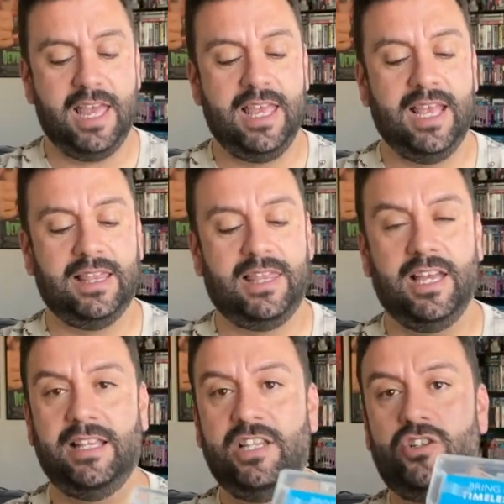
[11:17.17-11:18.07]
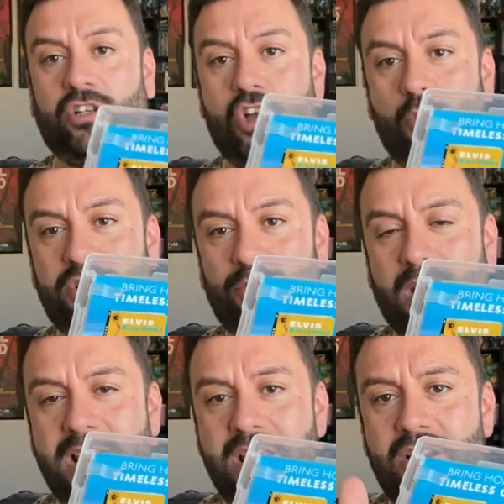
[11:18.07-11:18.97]
You get the digital coaches
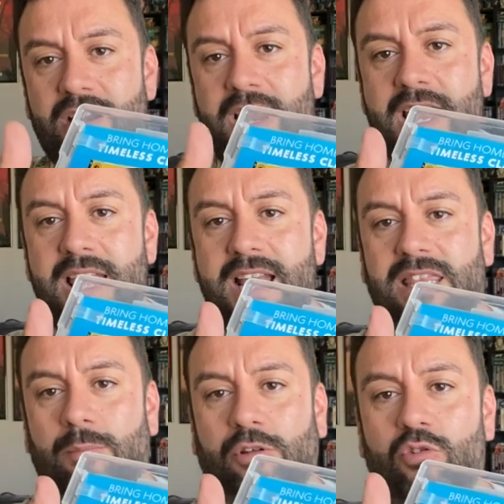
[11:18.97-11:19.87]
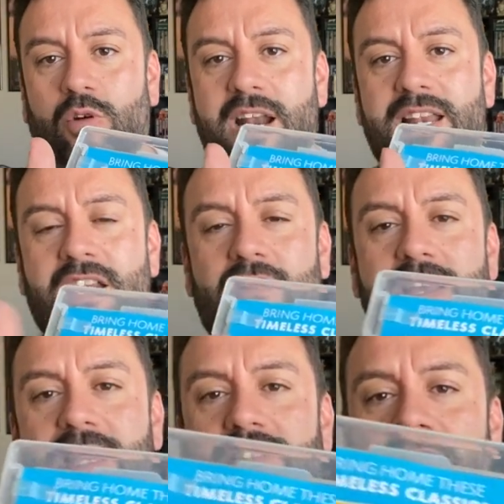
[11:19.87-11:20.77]
right here. You get the Blu-ray. Here
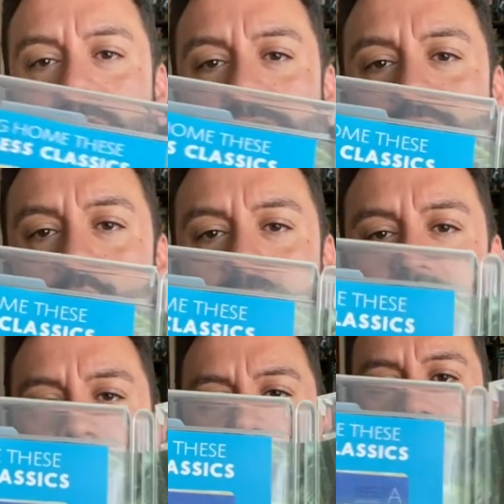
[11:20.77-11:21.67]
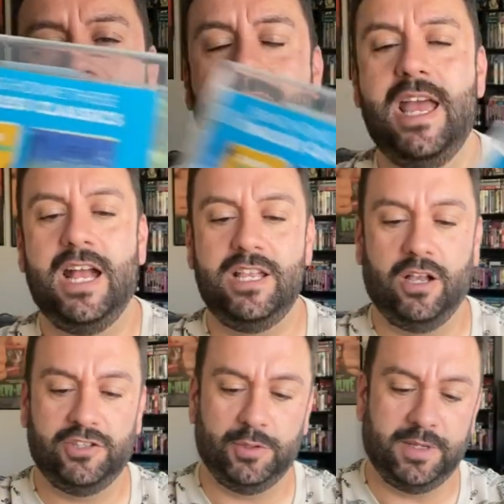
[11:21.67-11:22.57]
is the four K. And you
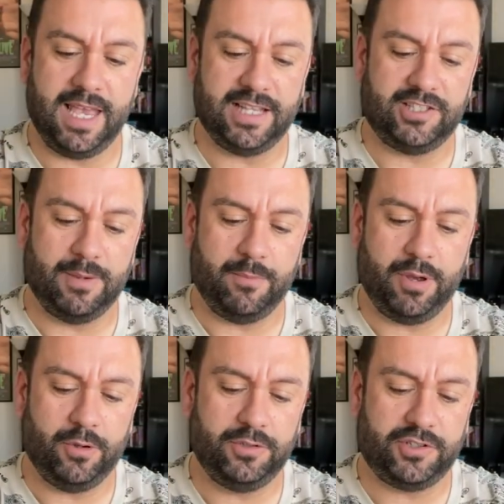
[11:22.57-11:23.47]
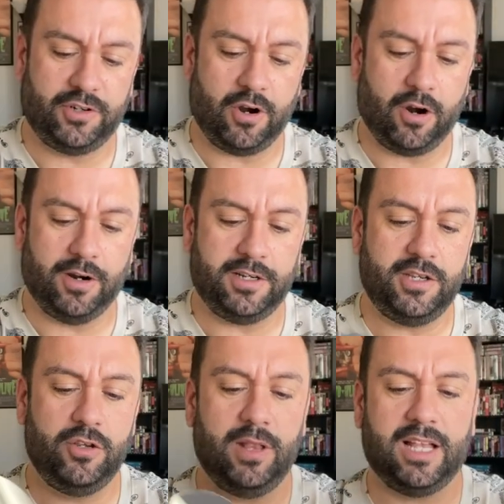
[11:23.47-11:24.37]
also get some poster art
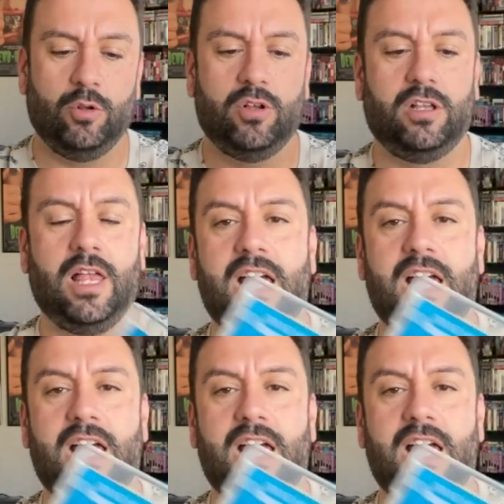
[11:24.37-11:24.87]
too, like little collage